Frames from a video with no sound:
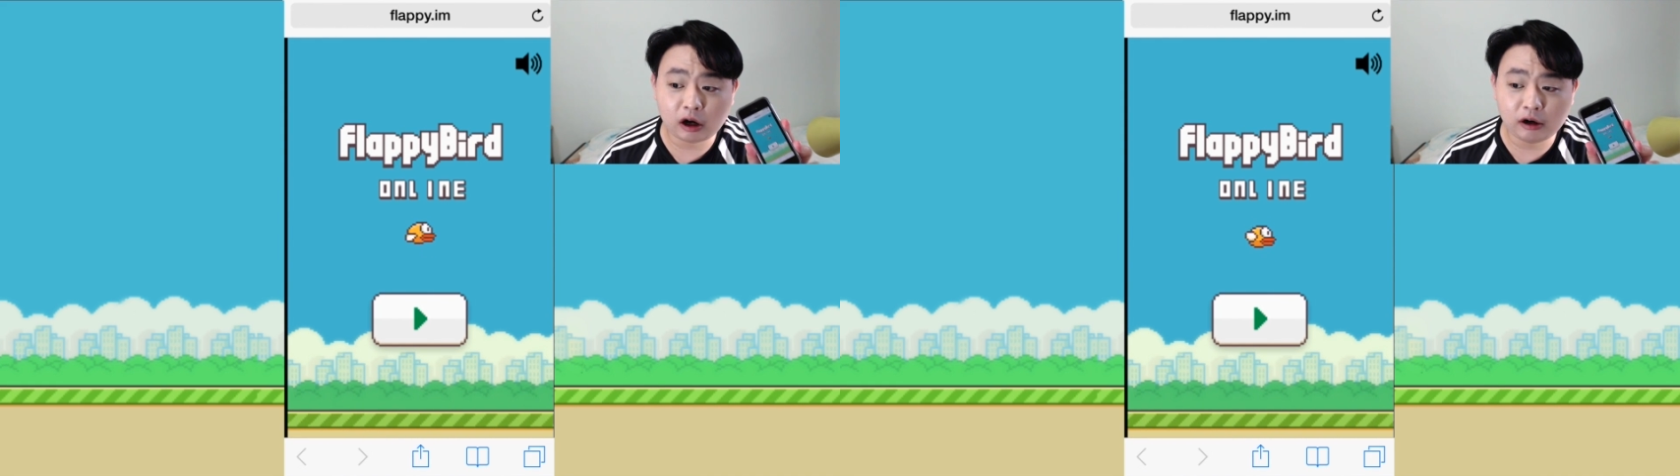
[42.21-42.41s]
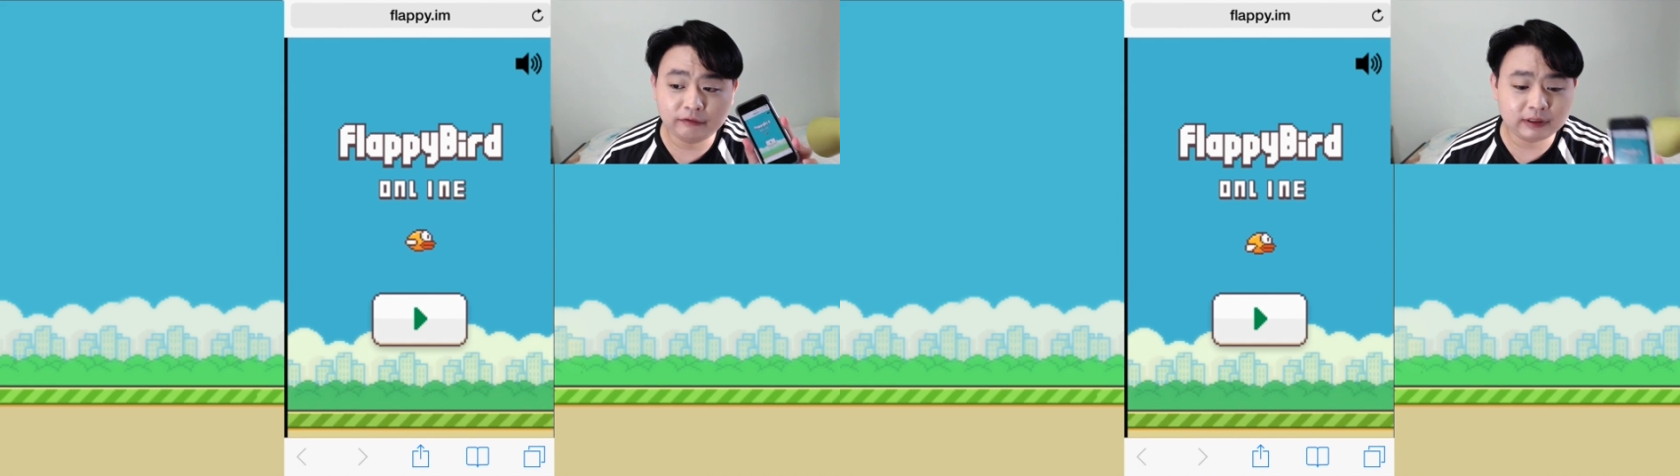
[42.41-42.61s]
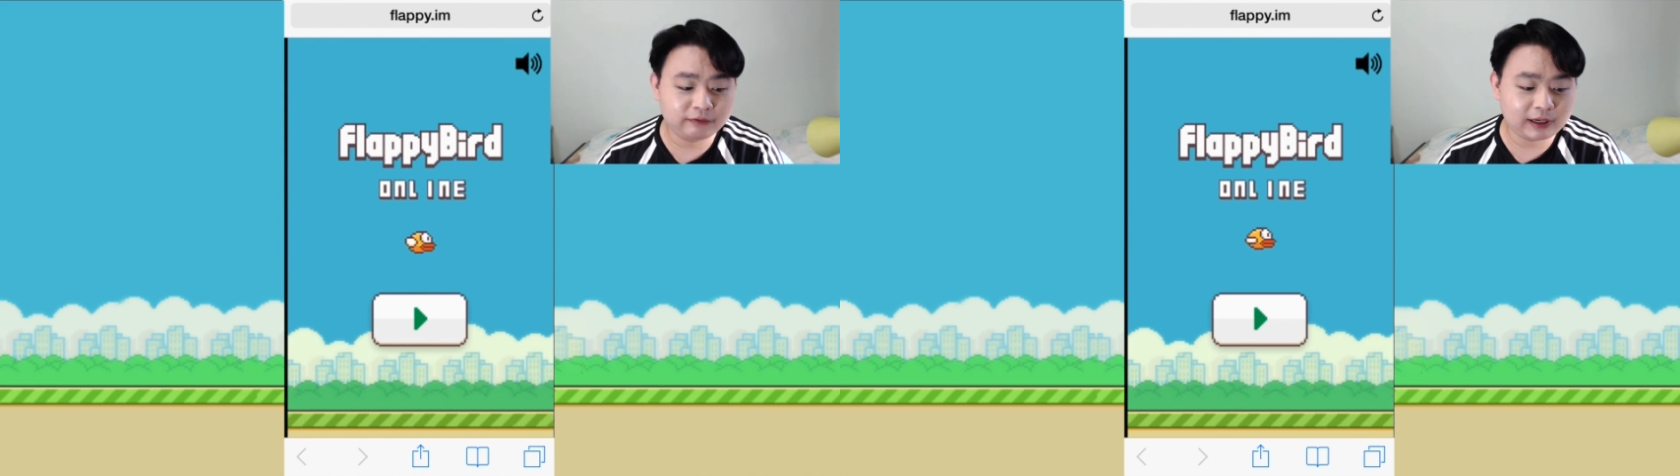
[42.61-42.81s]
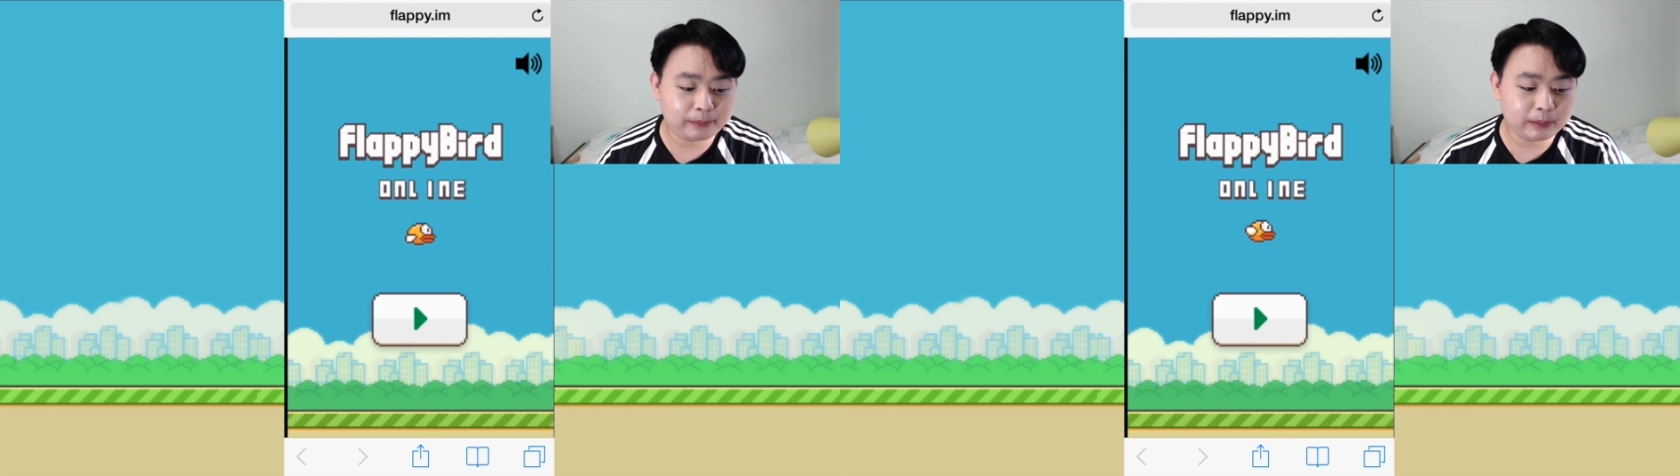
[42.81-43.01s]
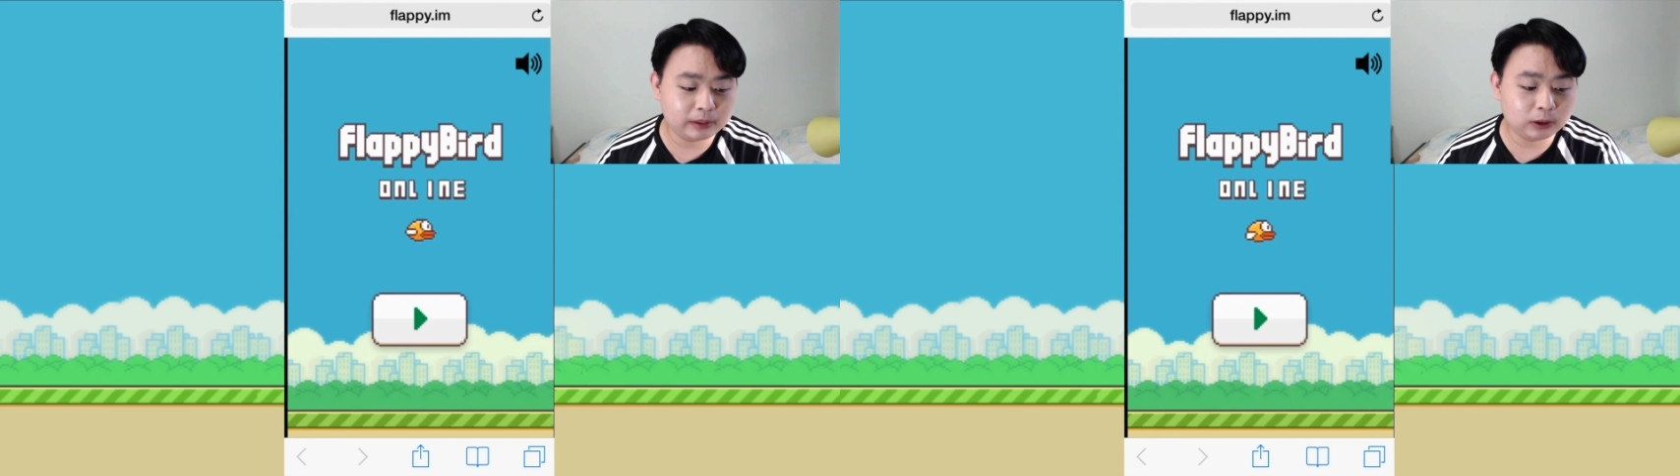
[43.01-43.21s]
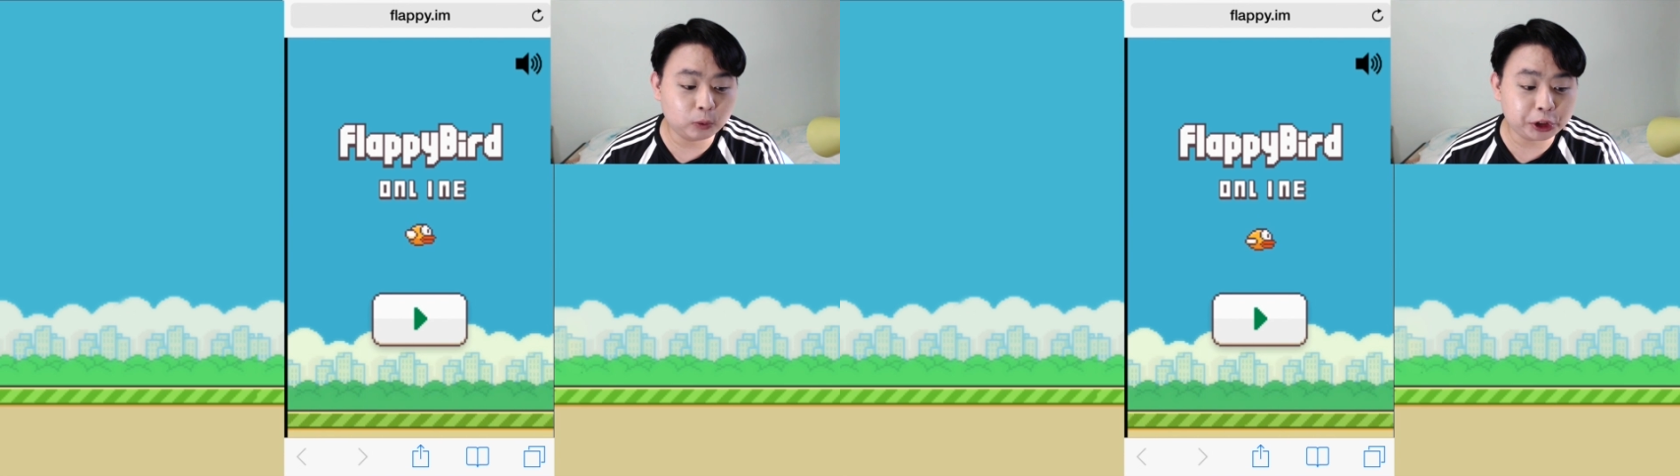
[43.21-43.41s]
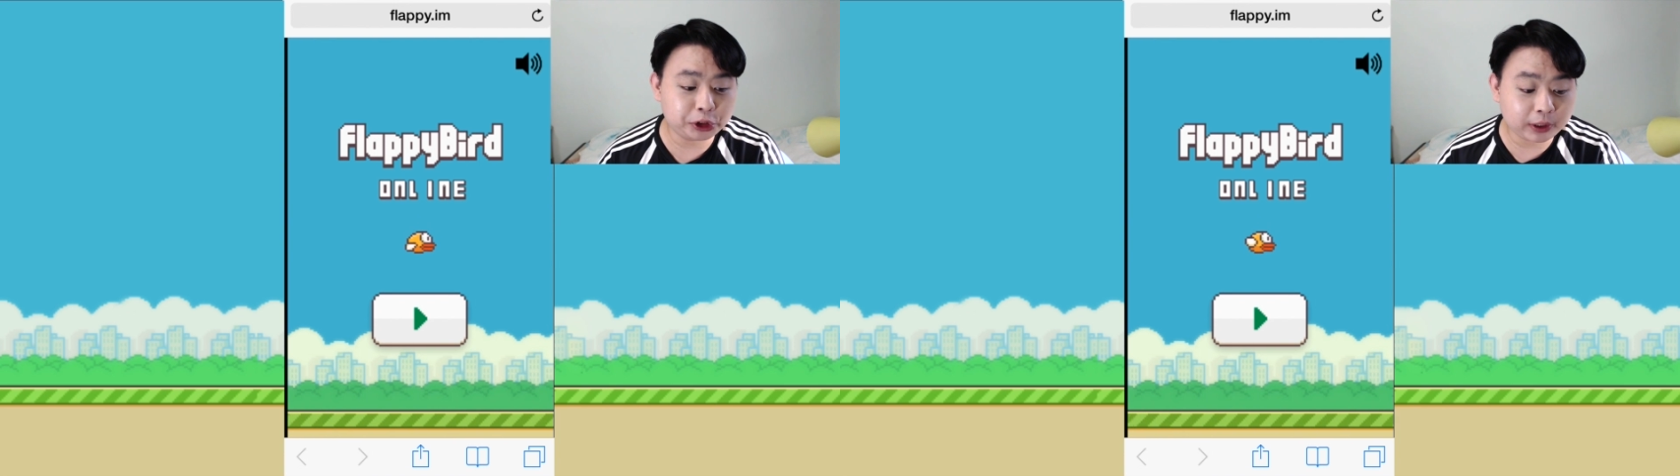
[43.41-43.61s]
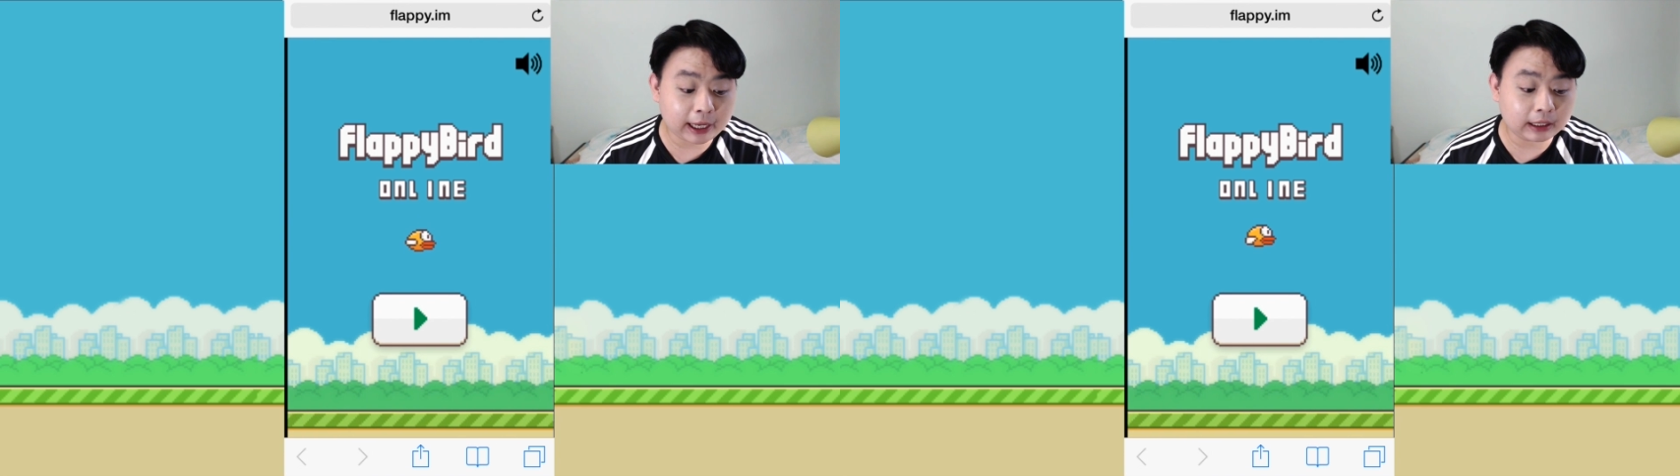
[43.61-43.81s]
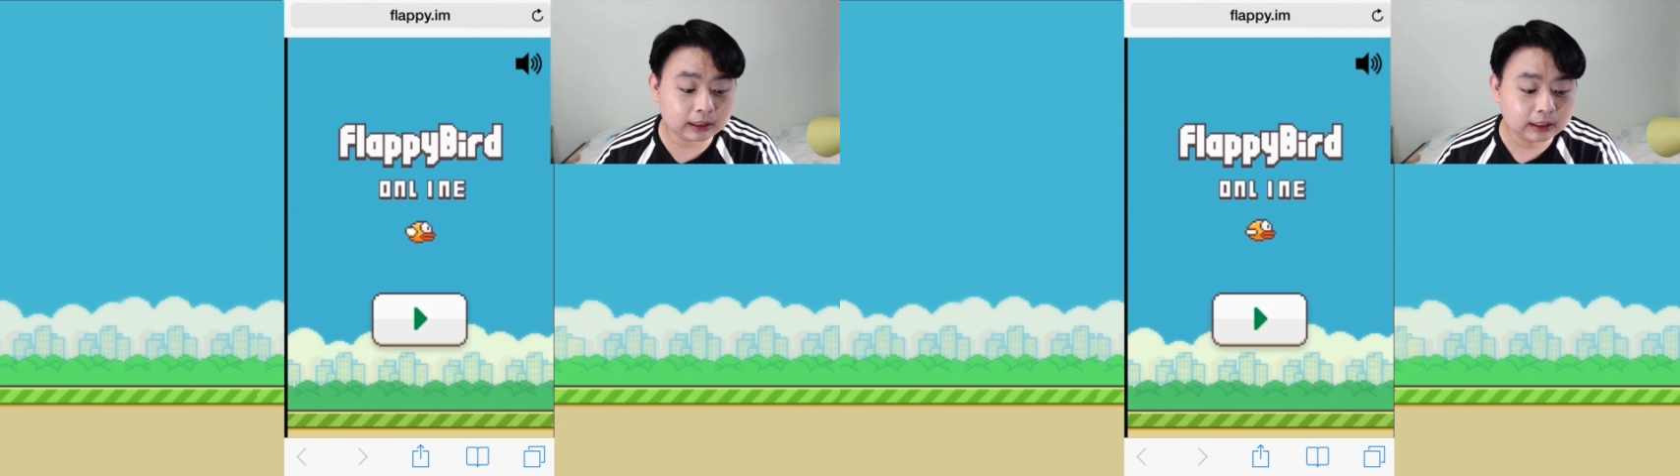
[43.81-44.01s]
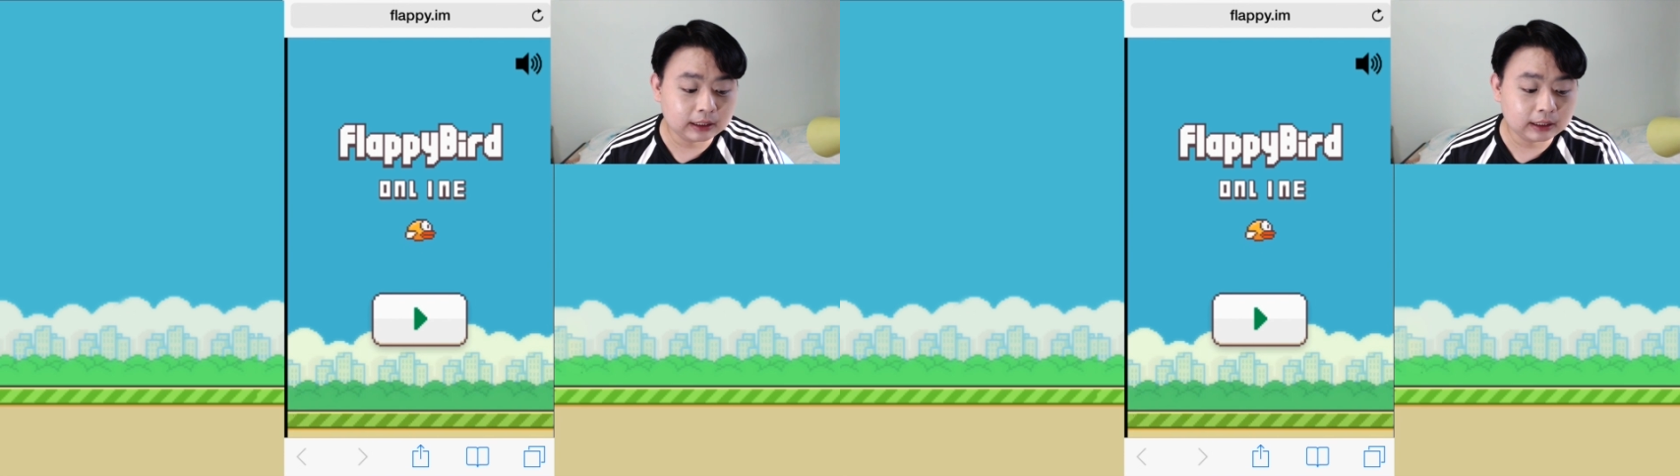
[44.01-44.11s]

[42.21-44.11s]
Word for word: of the Flappy Bird, which you can